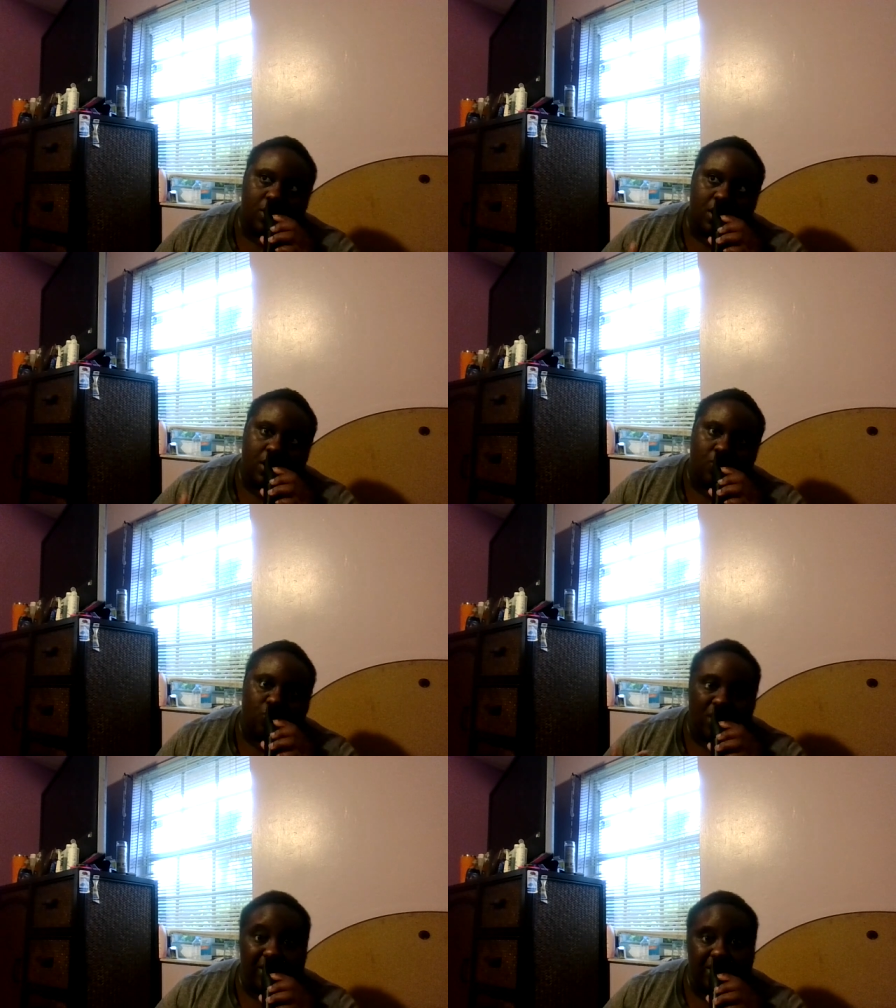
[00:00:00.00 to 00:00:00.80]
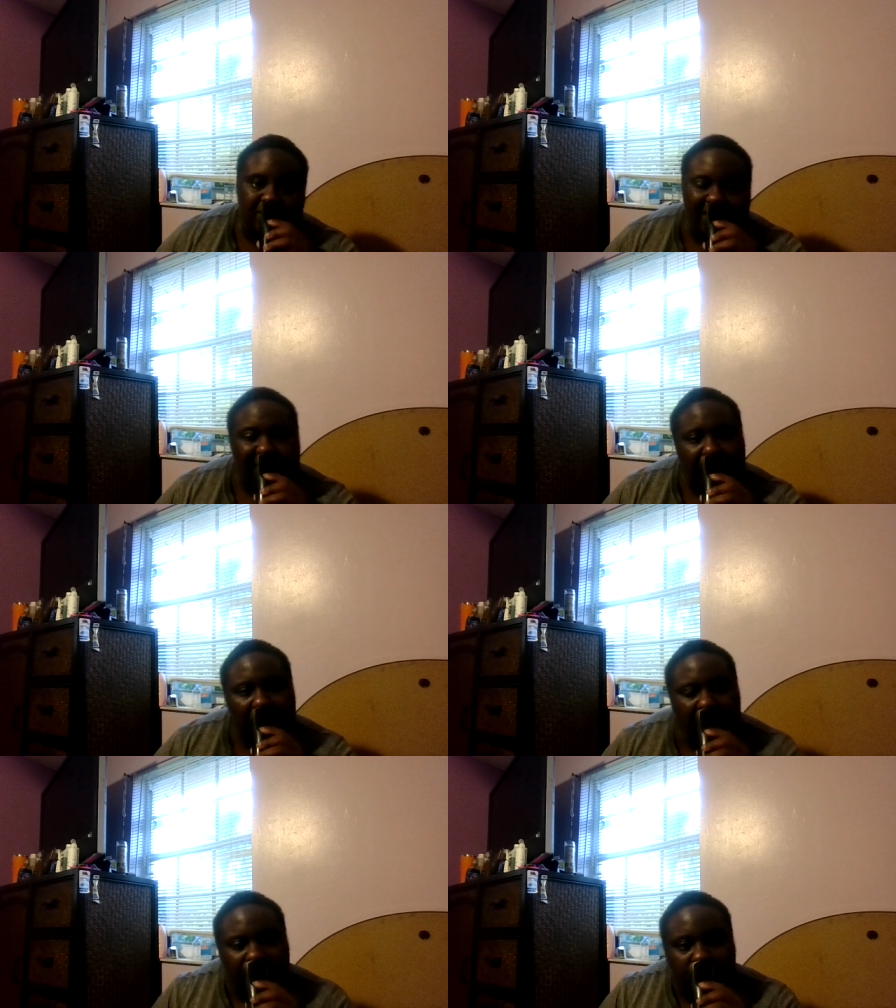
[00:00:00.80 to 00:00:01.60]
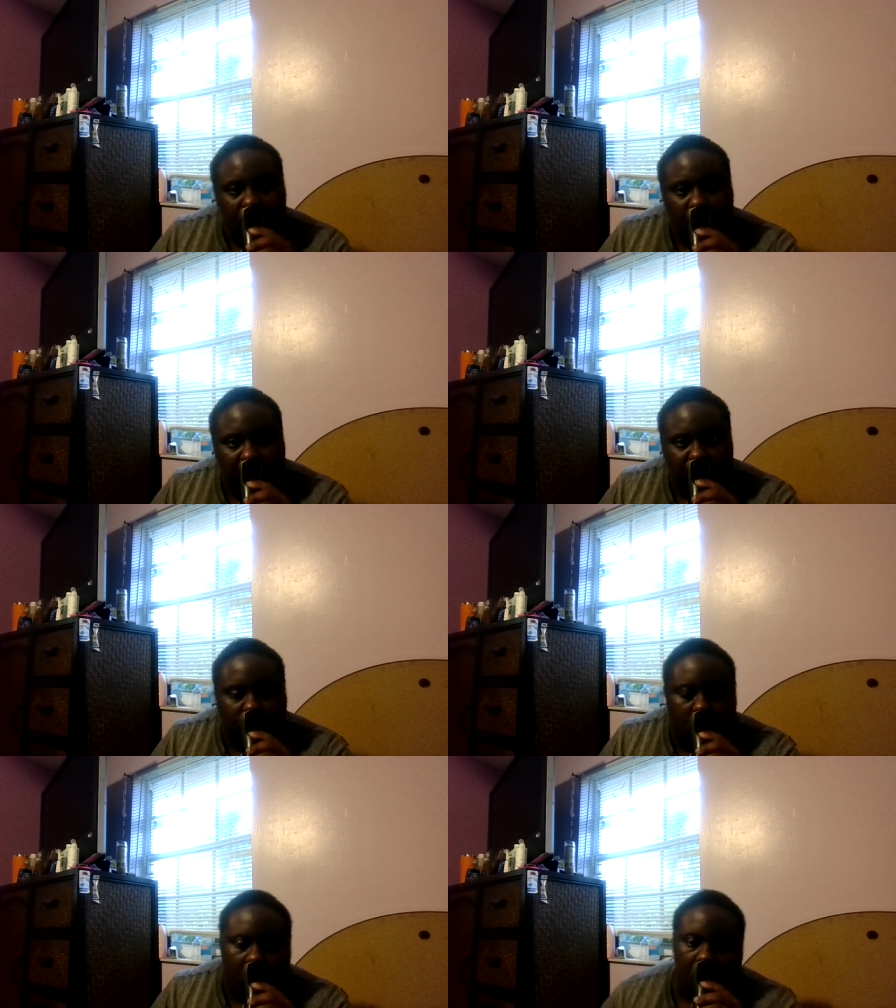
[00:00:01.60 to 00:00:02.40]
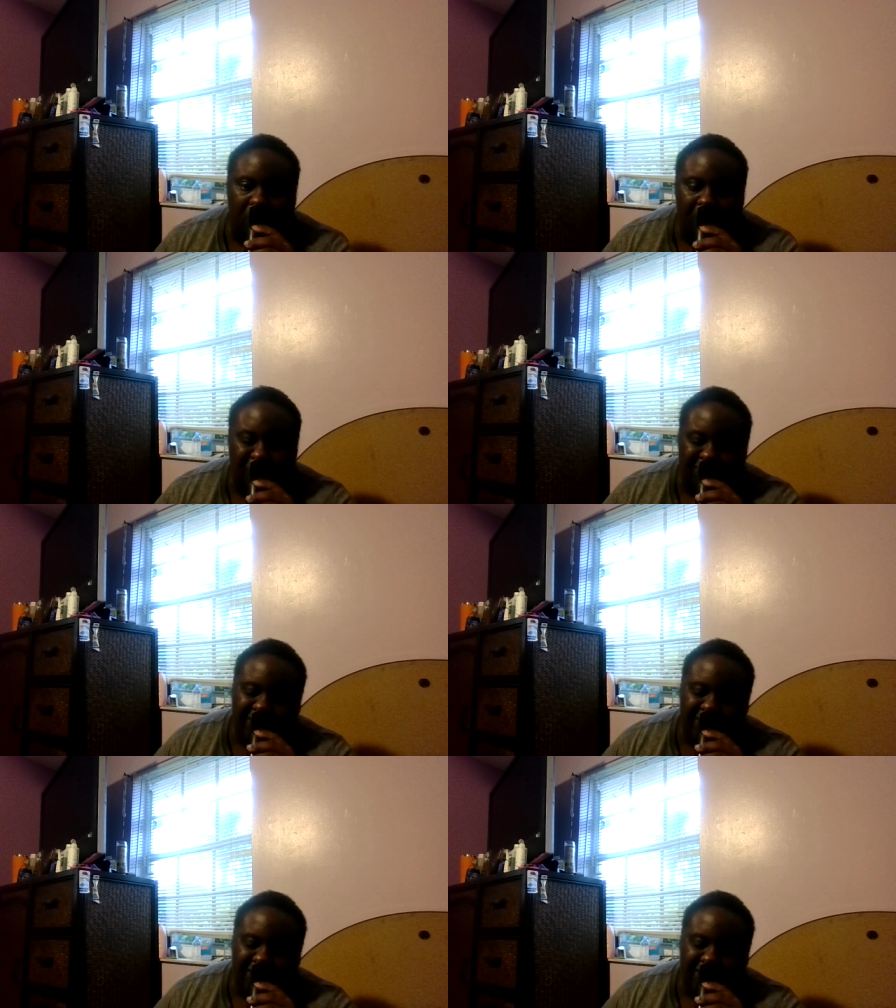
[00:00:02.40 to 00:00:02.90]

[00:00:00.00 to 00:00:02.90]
um, what is Met my future wife show all about.